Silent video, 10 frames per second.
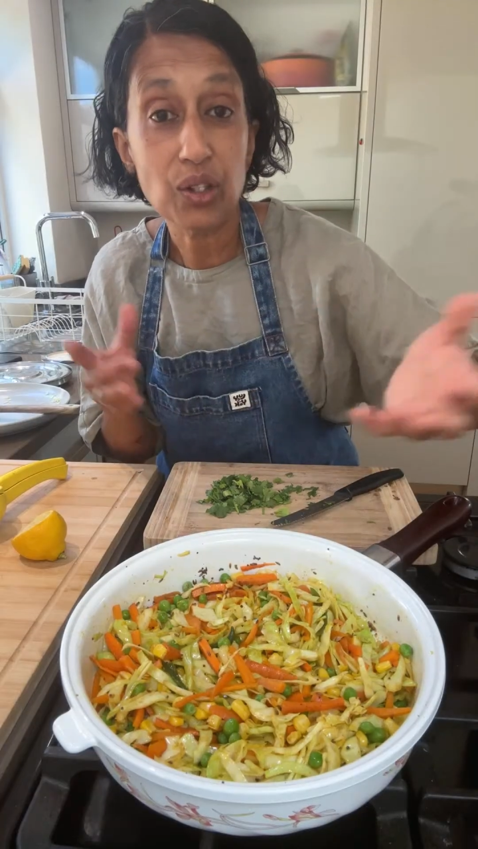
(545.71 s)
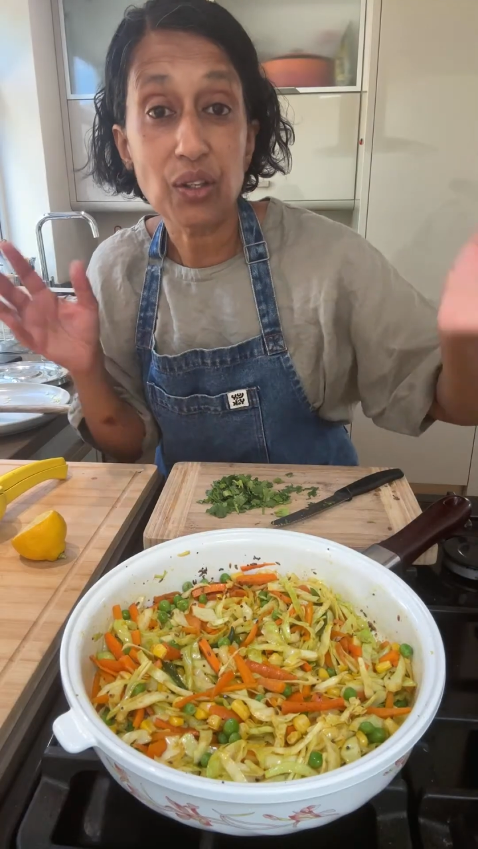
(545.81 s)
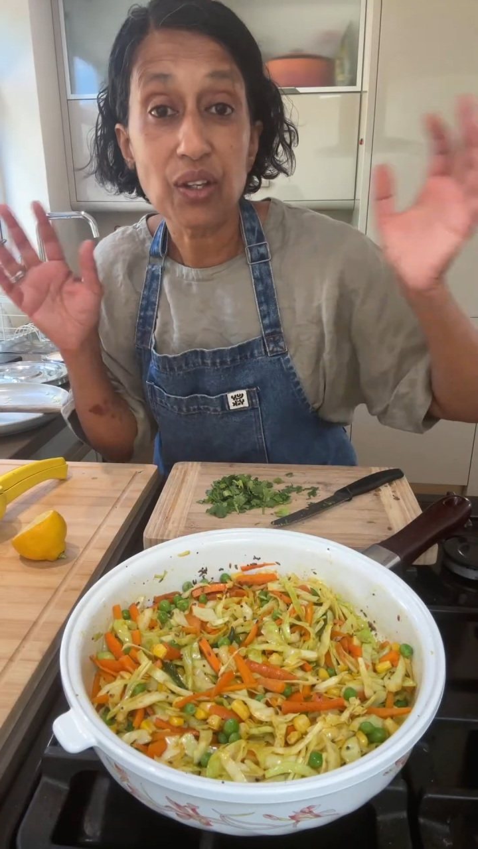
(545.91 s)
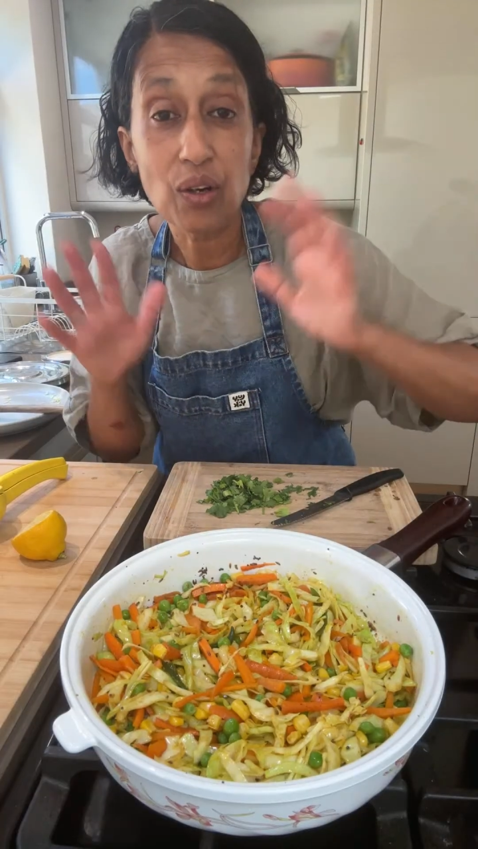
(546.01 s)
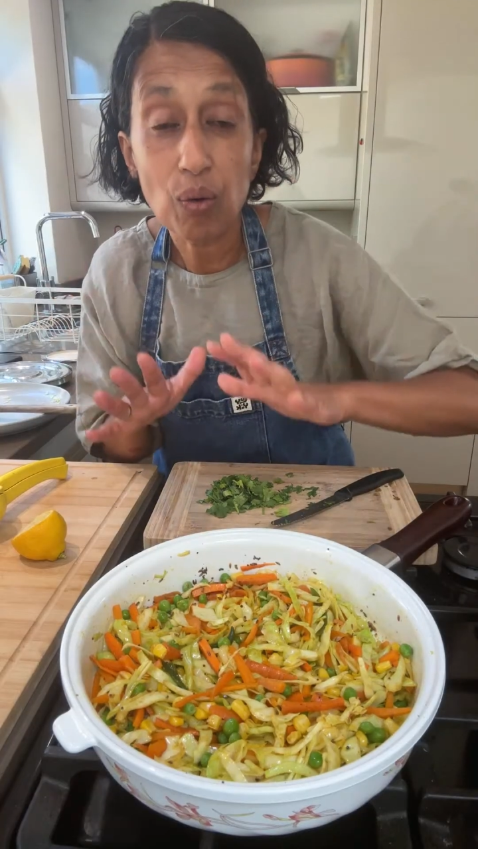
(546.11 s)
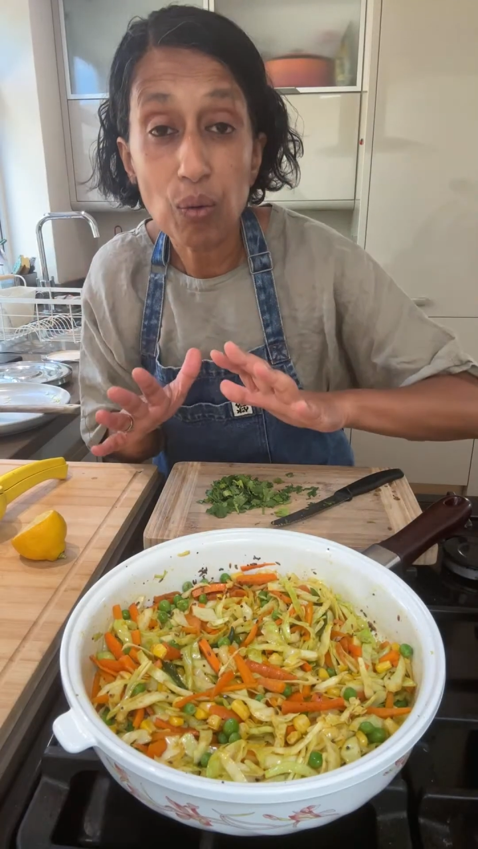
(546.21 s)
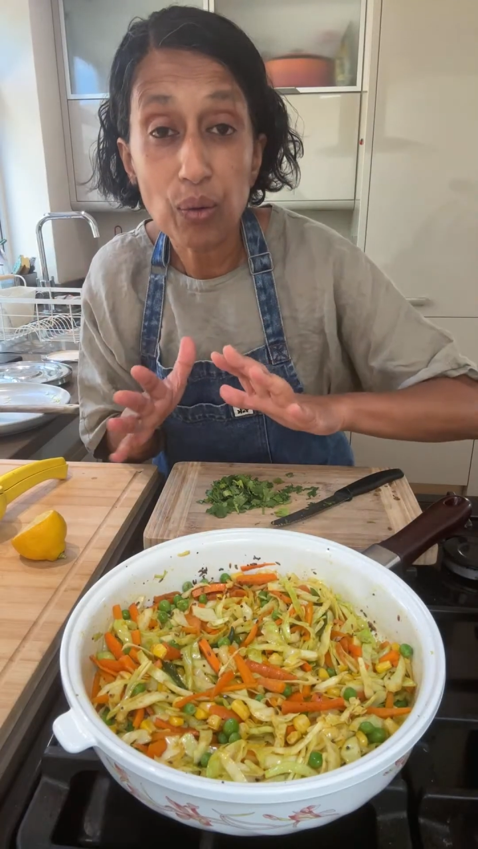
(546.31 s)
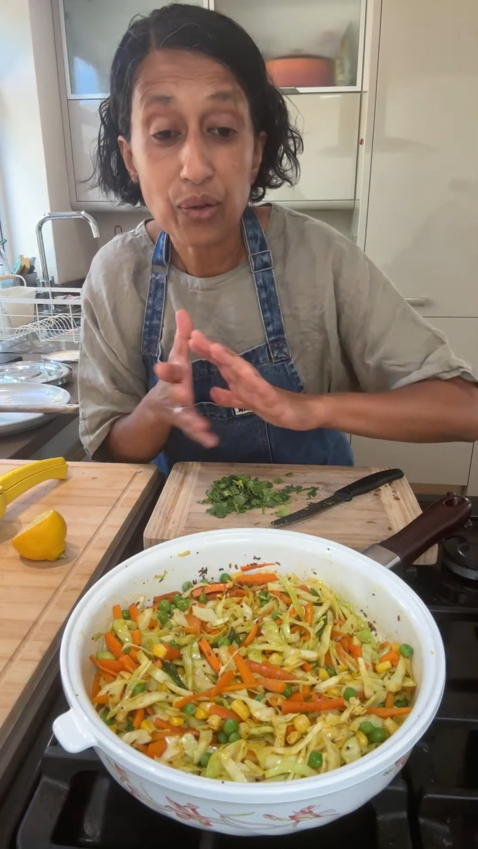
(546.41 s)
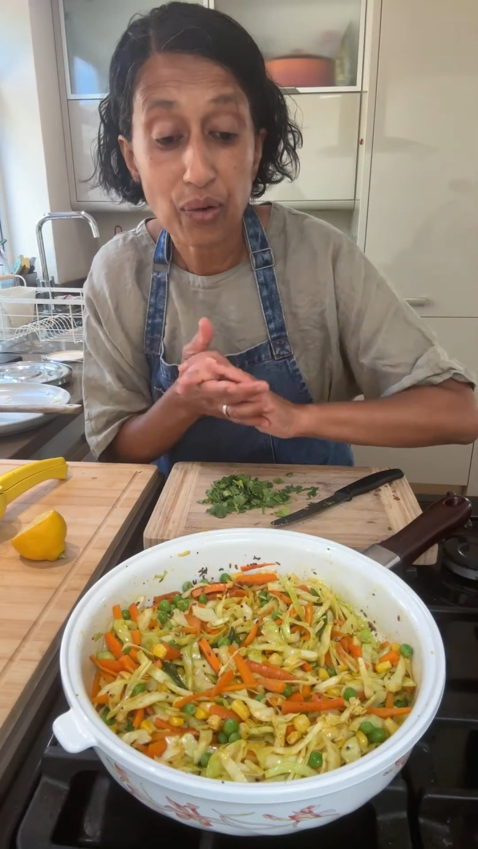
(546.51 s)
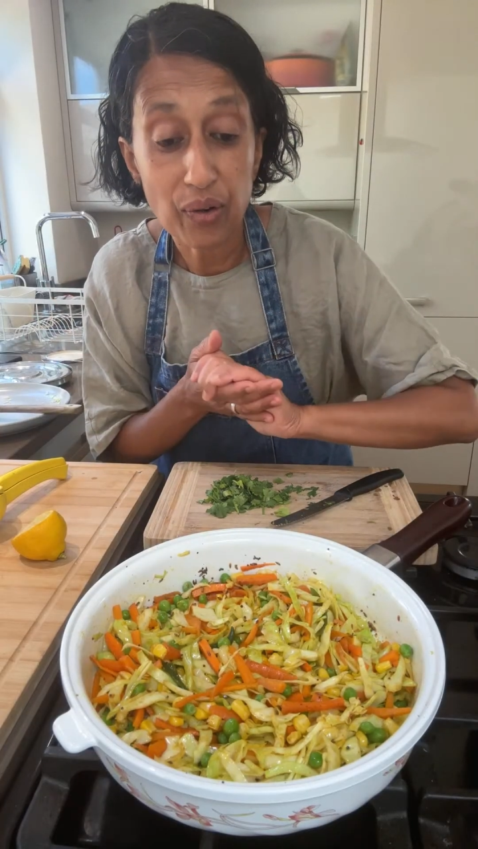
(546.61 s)
So they're not all
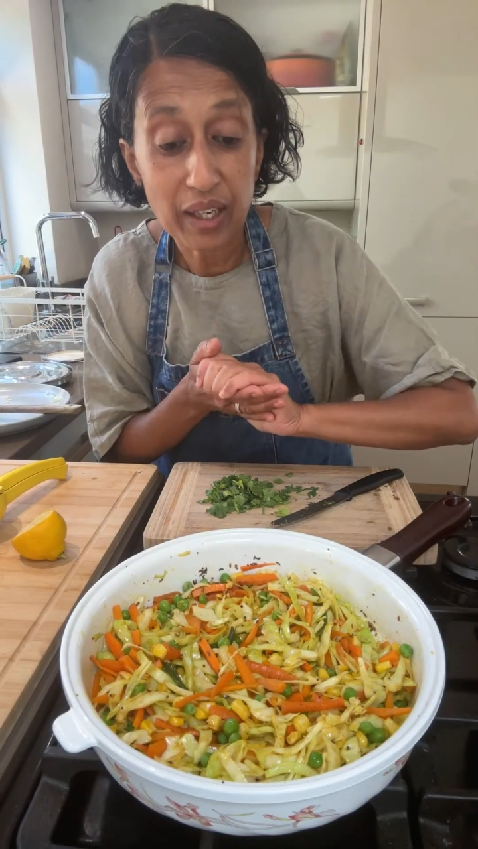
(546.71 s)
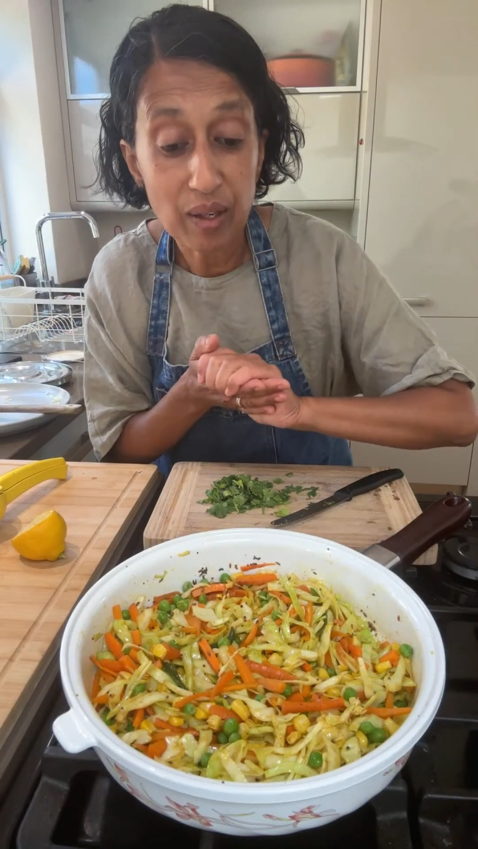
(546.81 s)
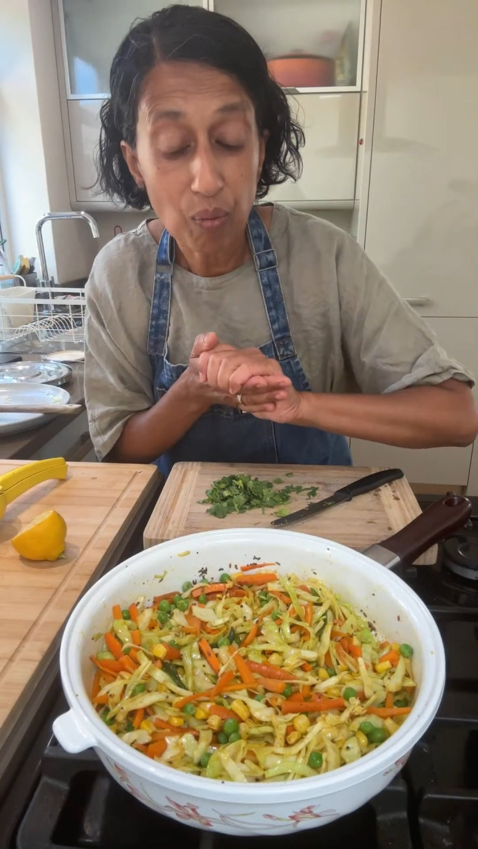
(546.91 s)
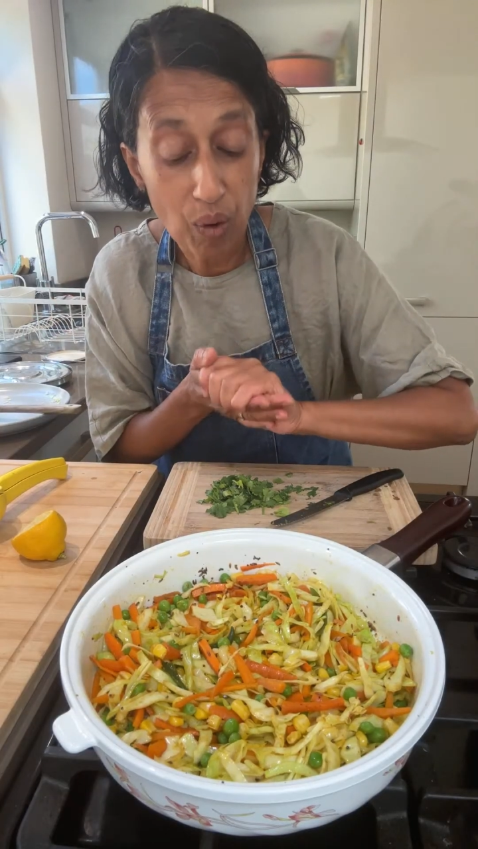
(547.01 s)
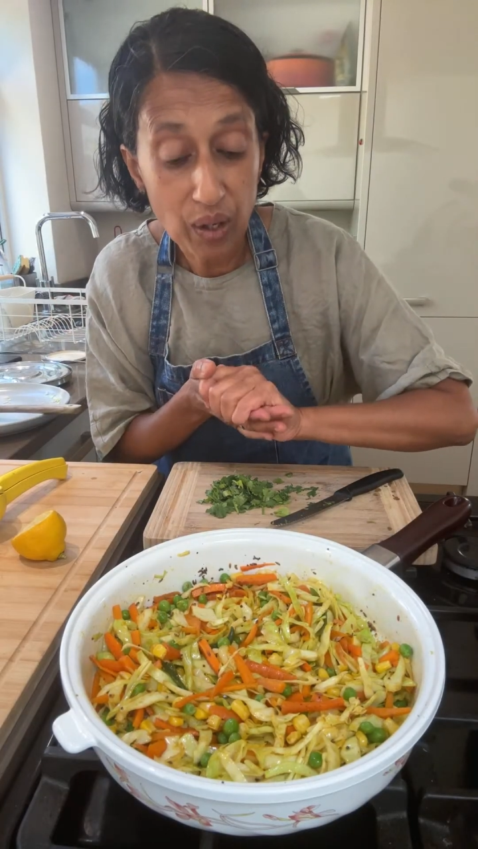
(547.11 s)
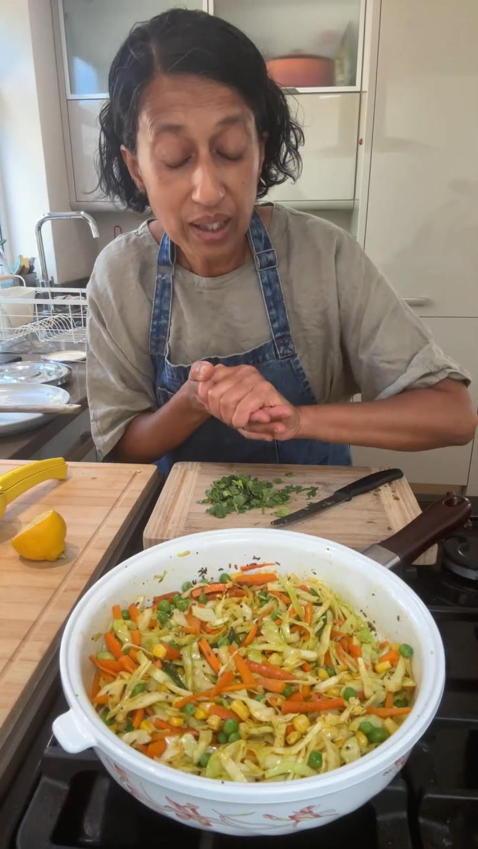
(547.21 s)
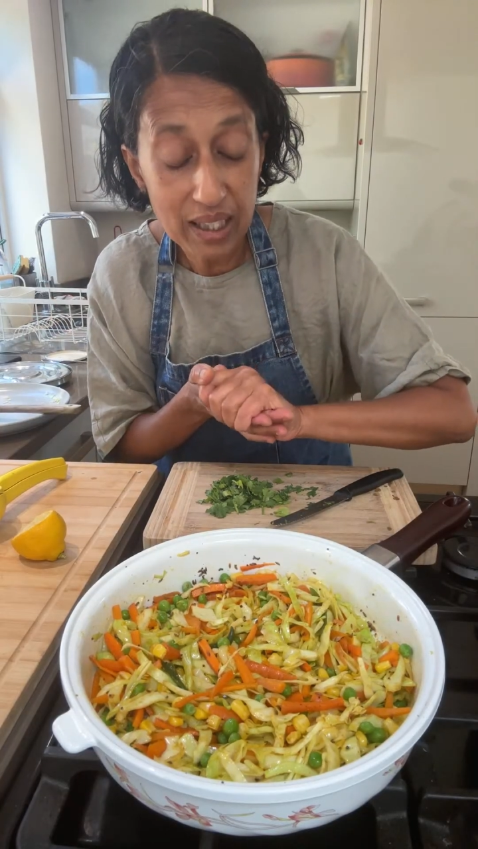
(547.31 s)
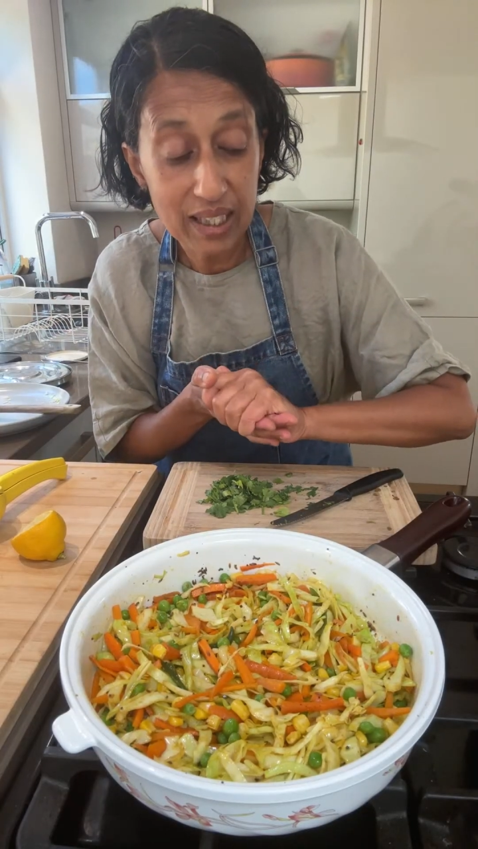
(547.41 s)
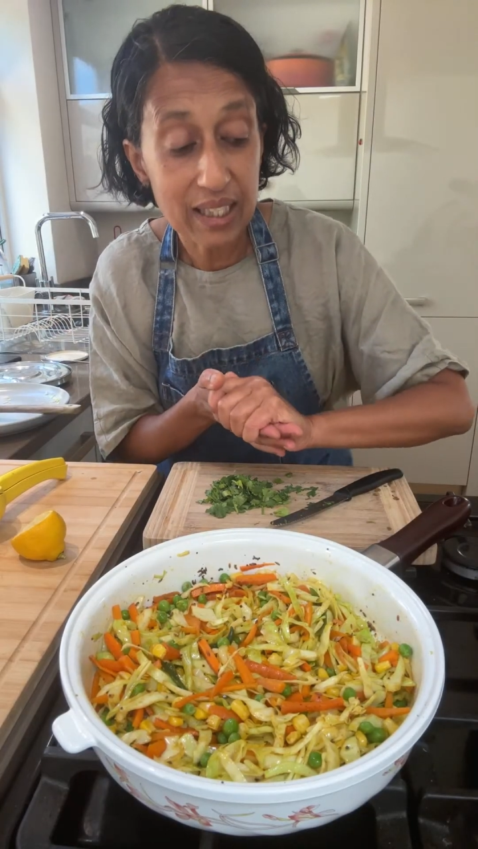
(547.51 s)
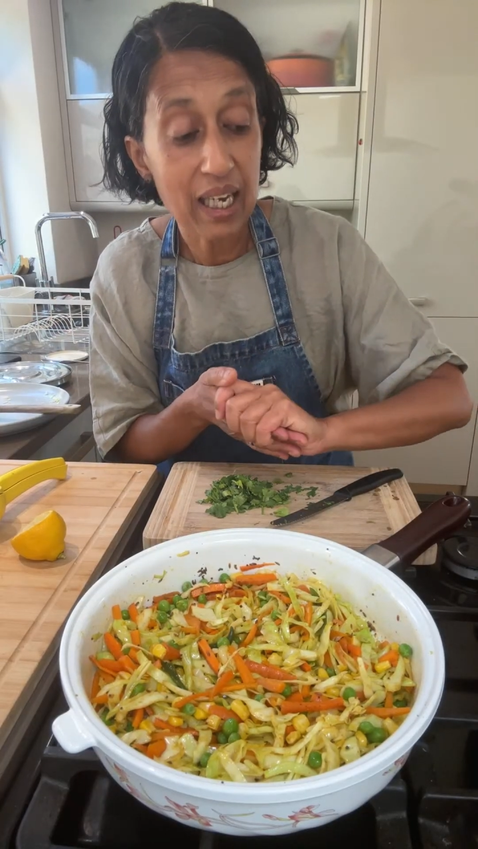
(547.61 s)
thrown in
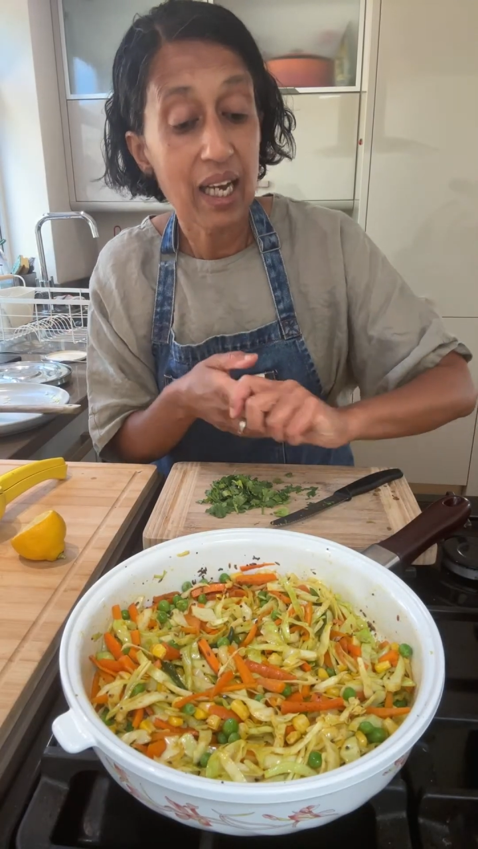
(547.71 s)
once.